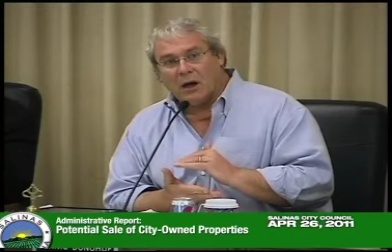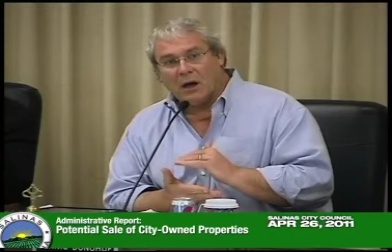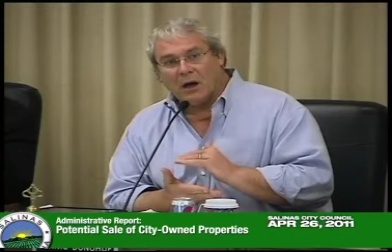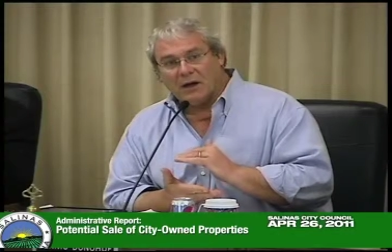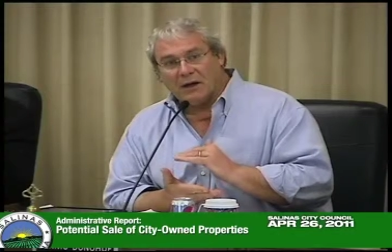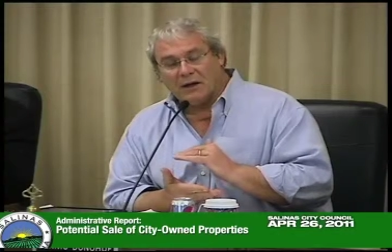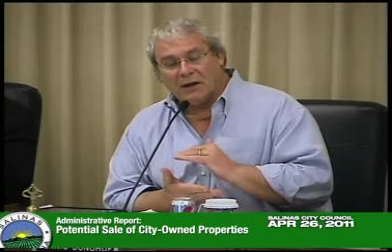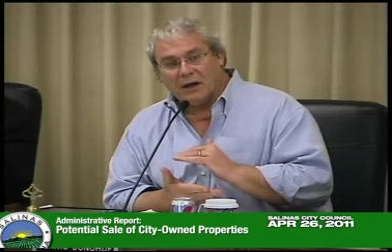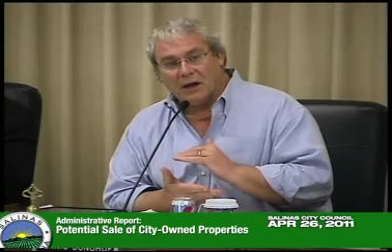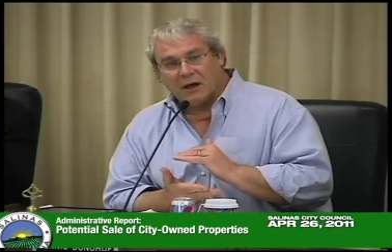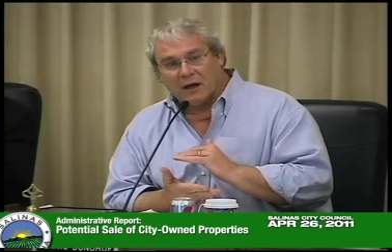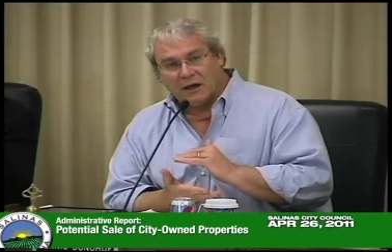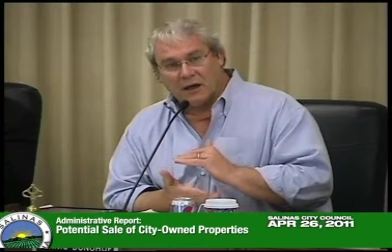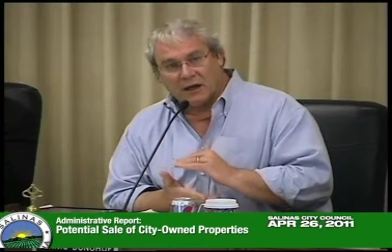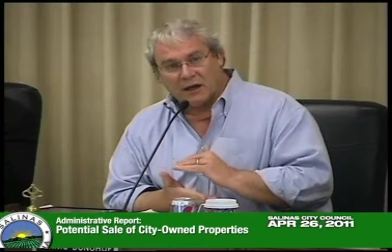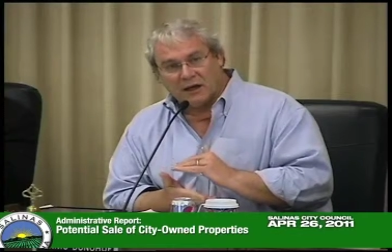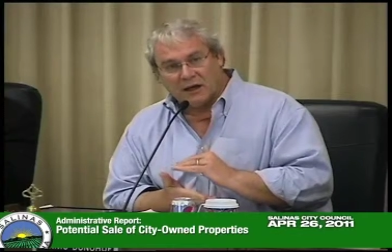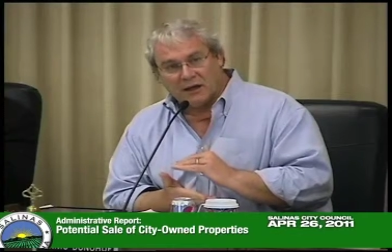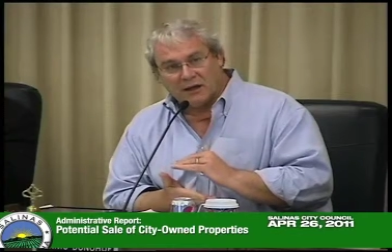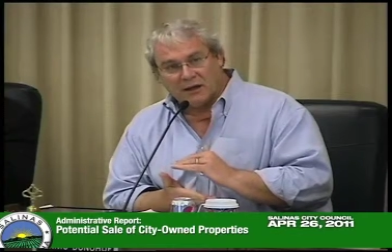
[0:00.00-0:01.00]
I,
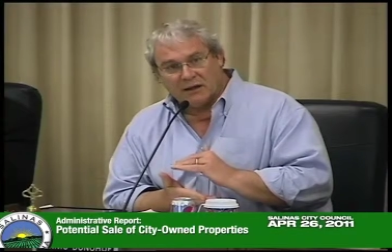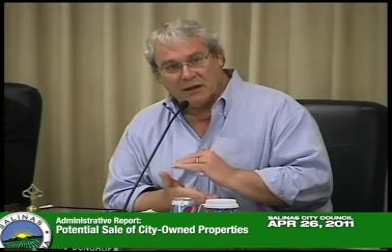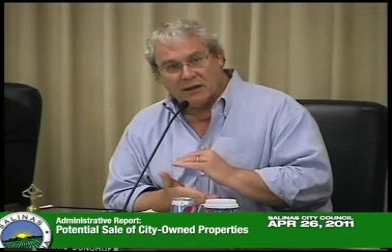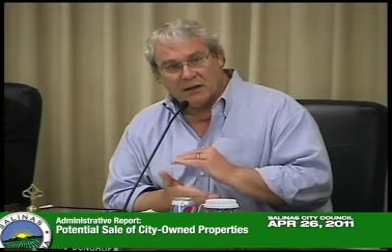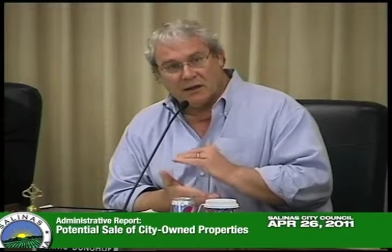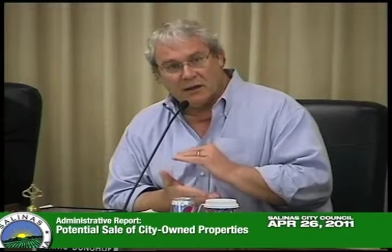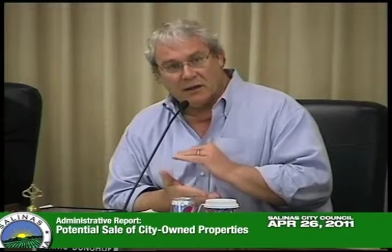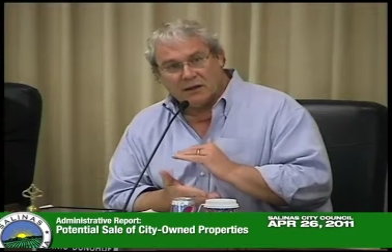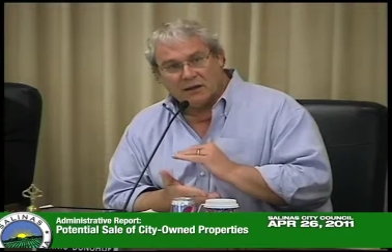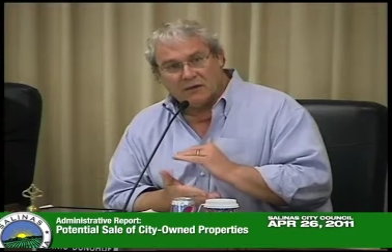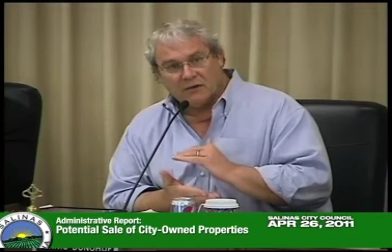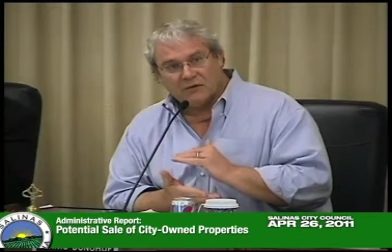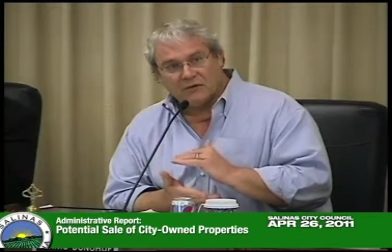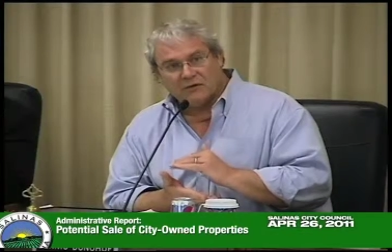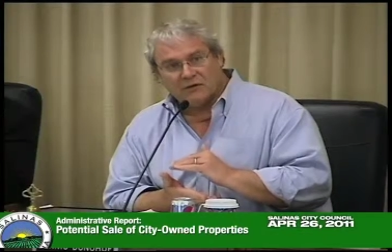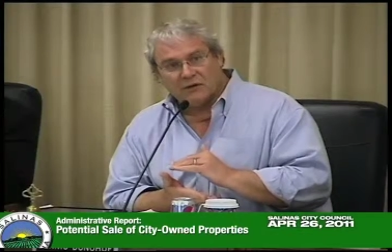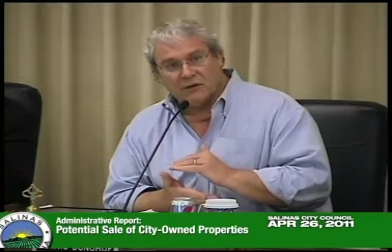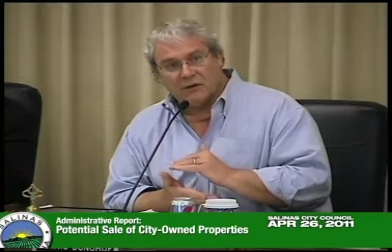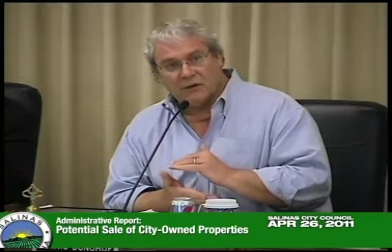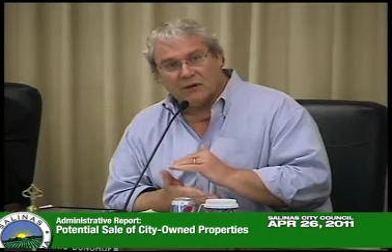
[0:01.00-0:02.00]
and I
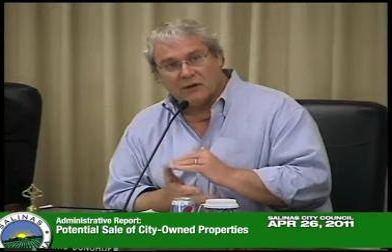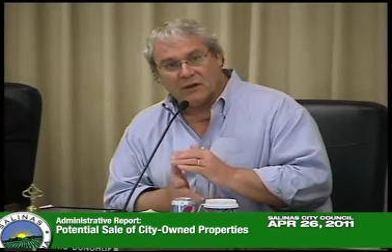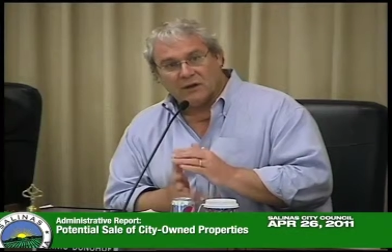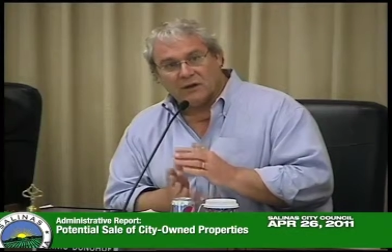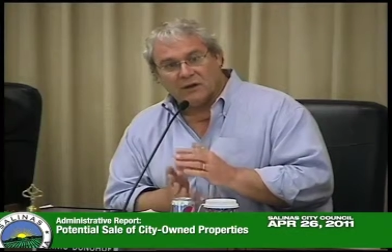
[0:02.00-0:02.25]
cer